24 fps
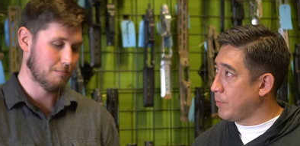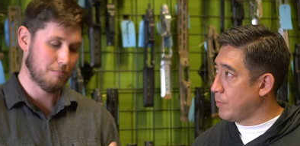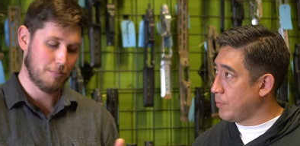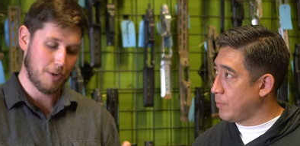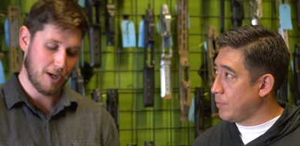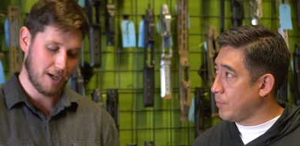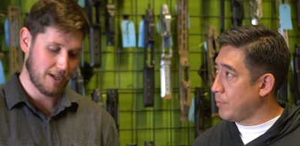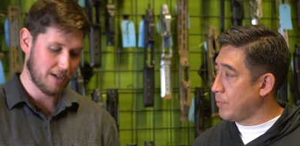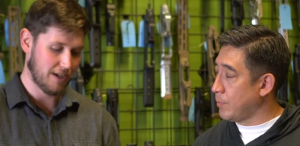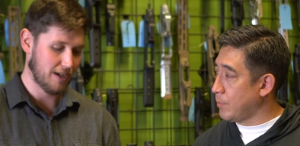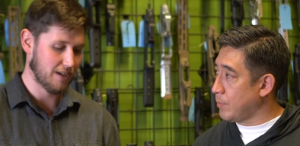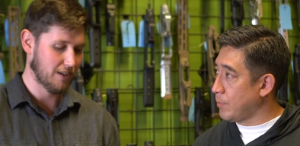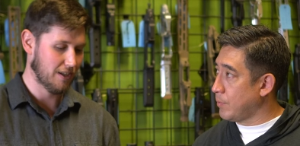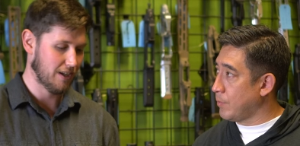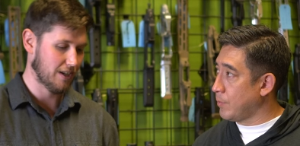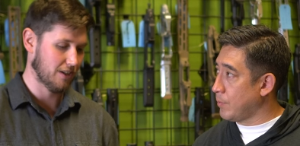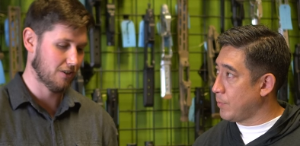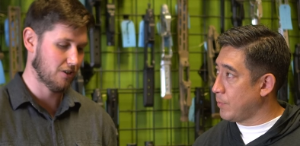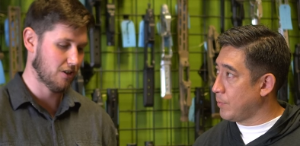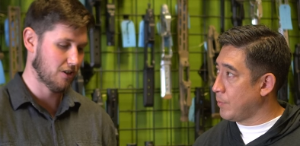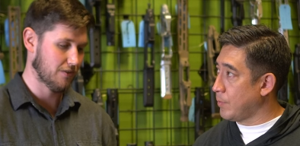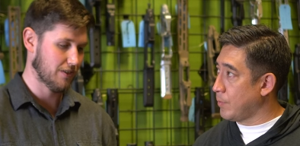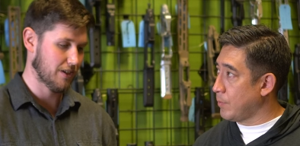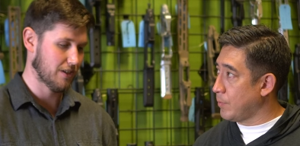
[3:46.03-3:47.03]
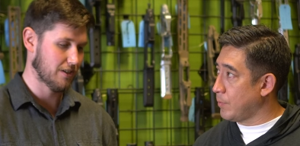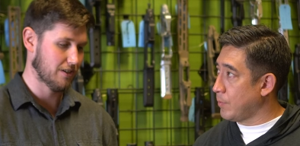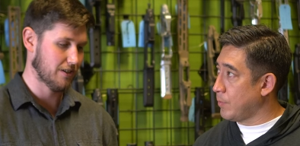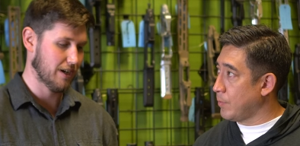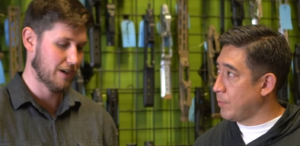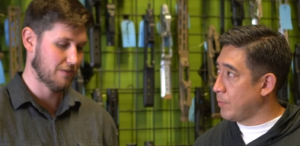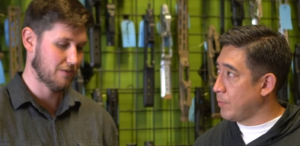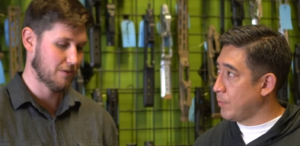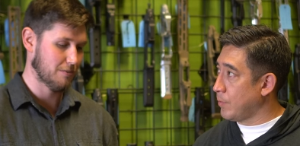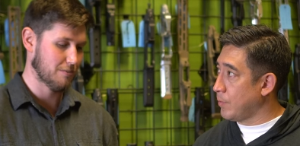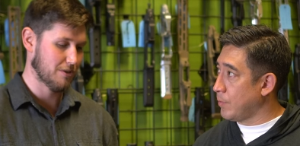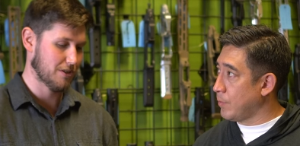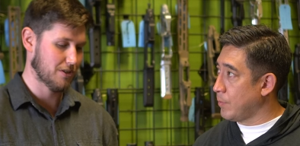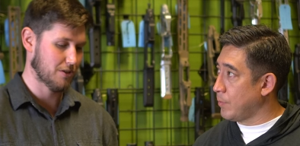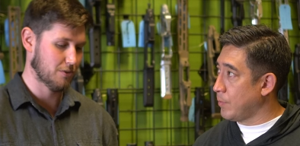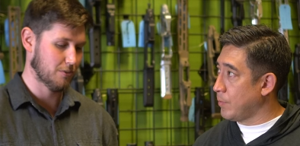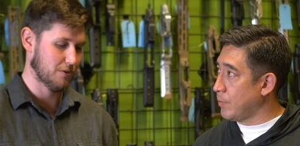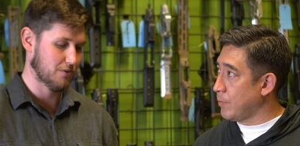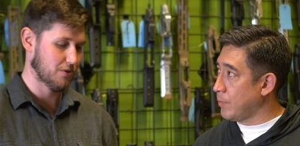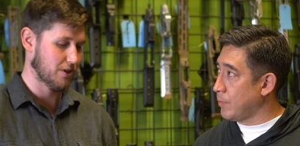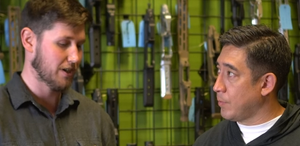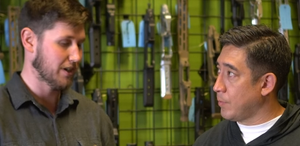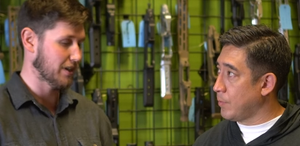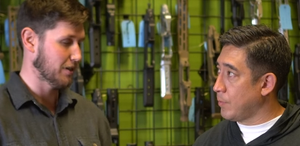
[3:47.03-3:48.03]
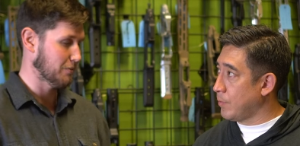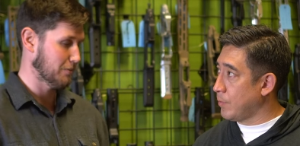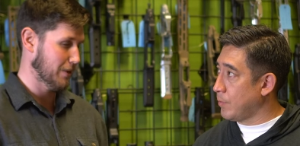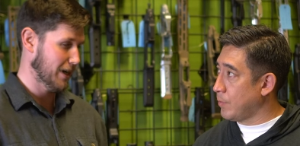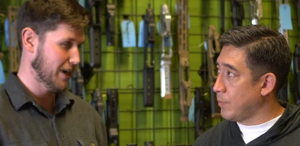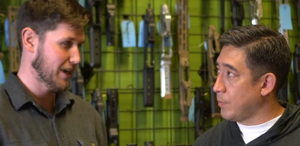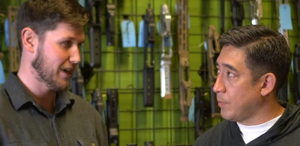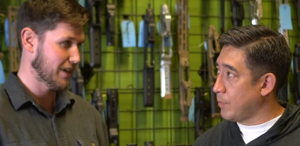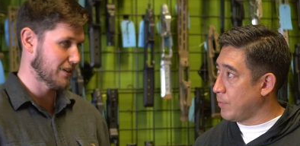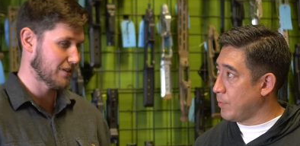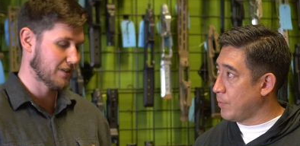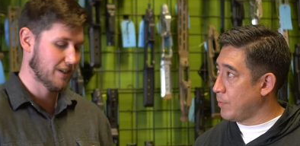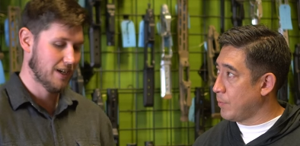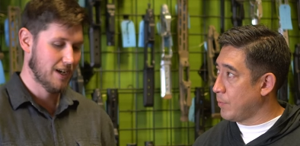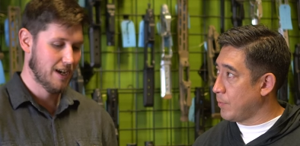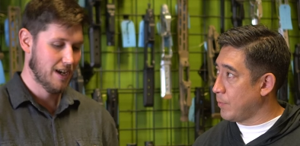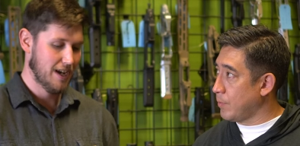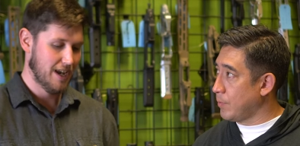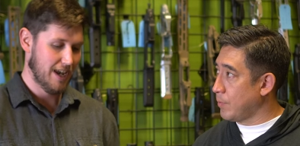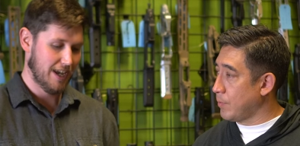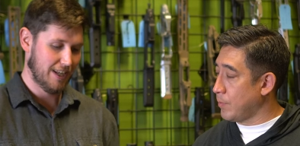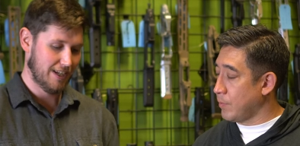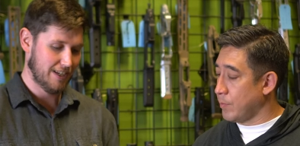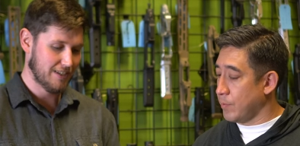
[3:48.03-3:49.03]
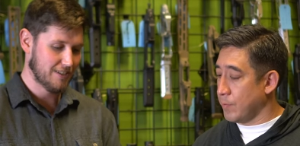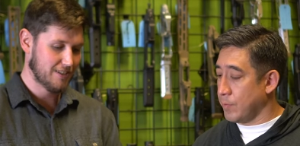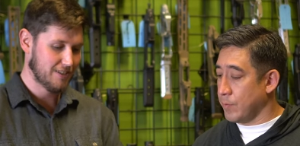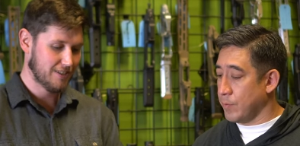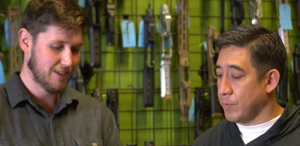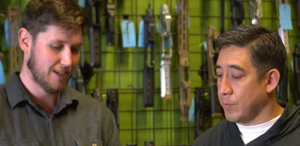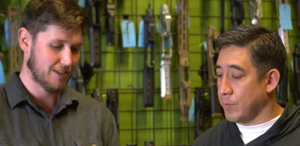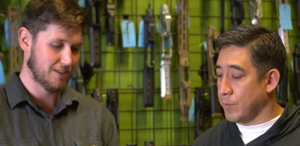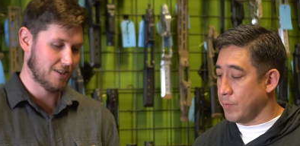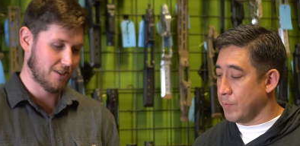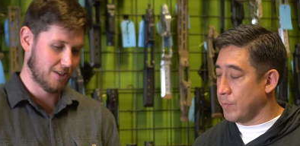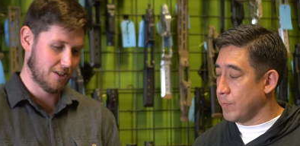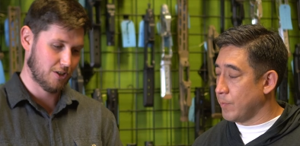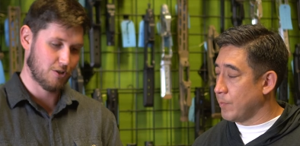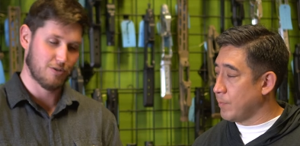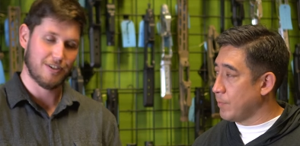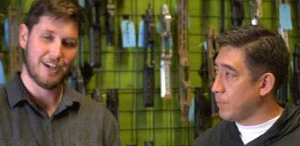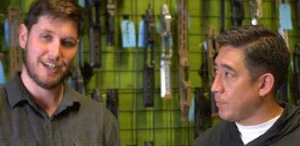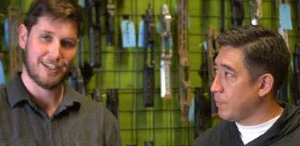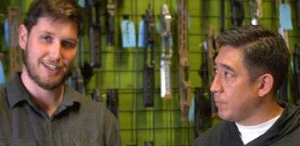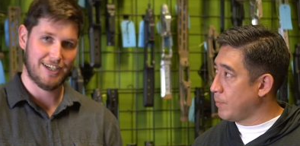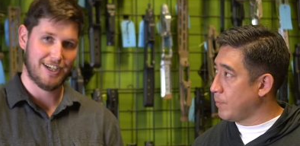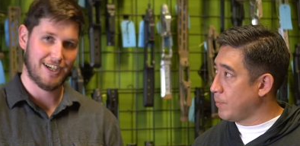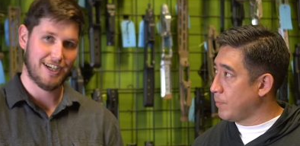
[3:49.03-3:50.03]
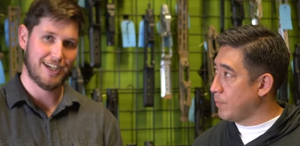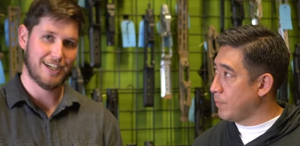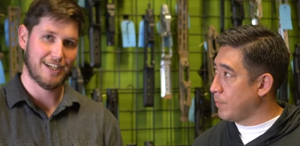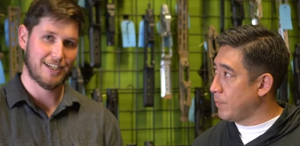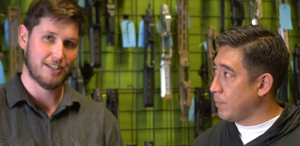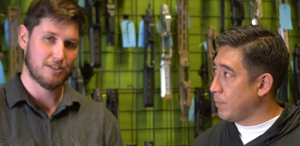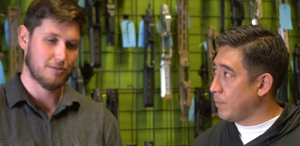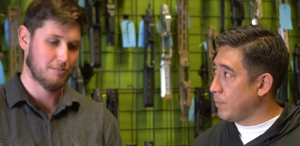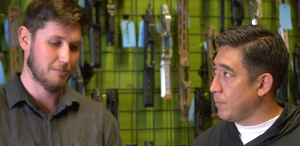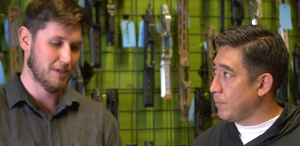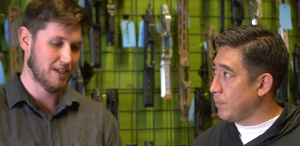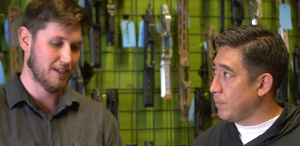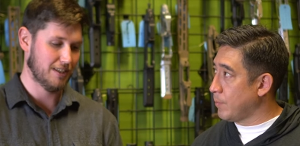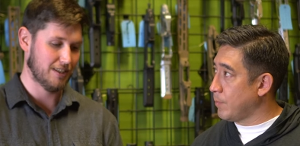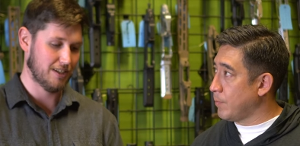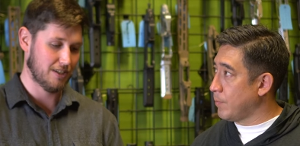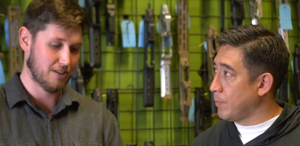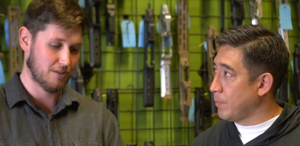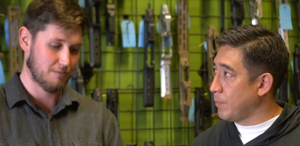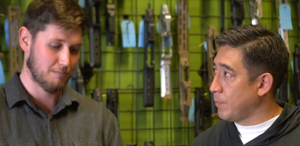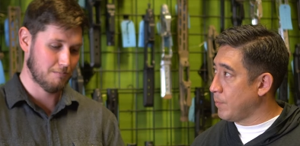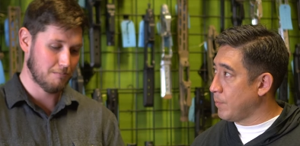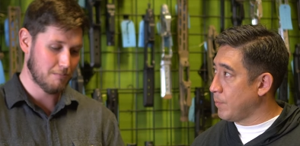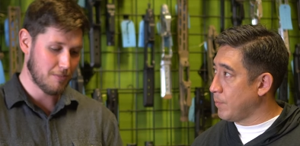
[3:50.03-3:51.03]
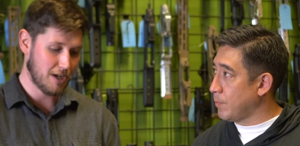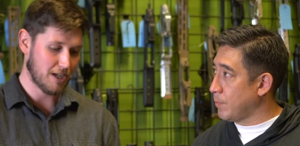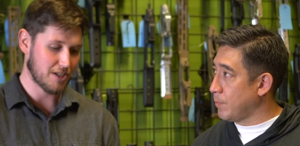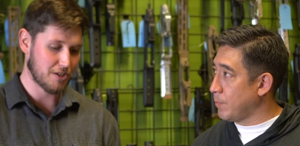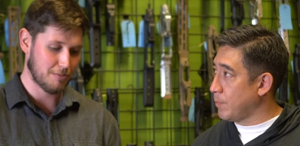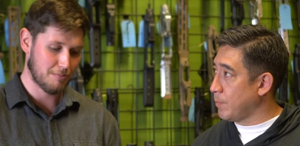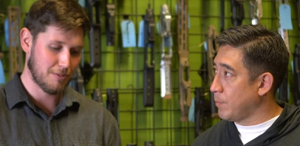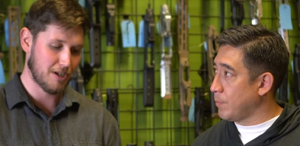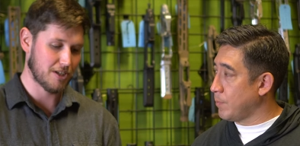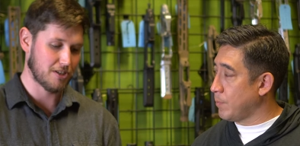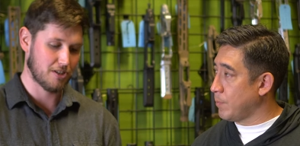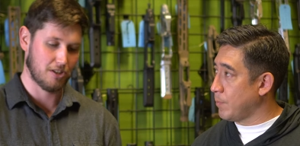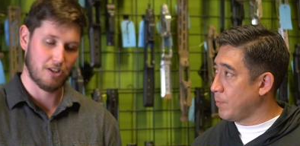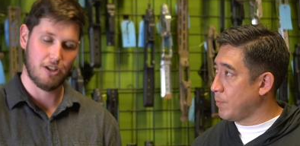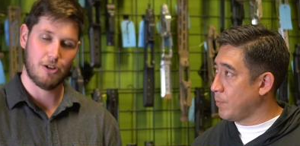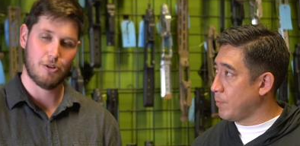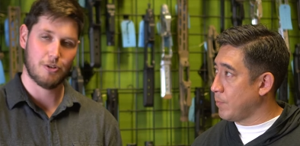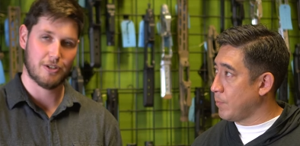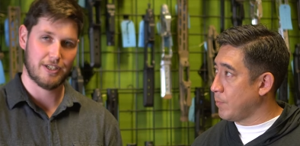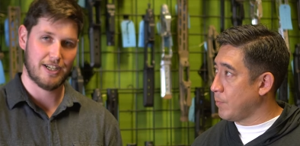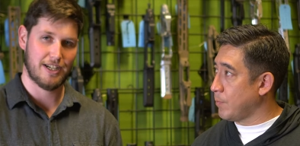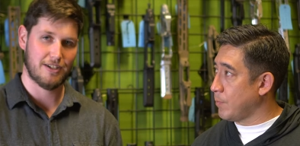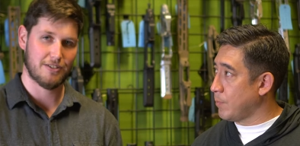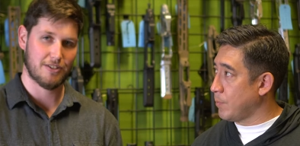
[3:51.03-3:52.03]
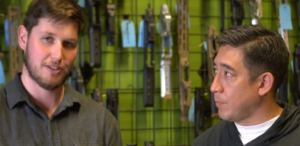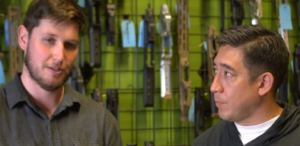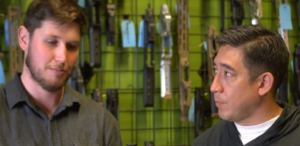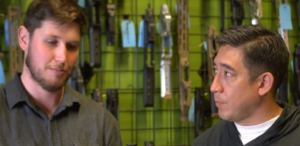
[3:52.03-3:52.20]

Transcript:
Speaker 1: but unlike a lot of the other NV bridges we've tried in the past, it is set to the correct height, meaning it's much, much lower down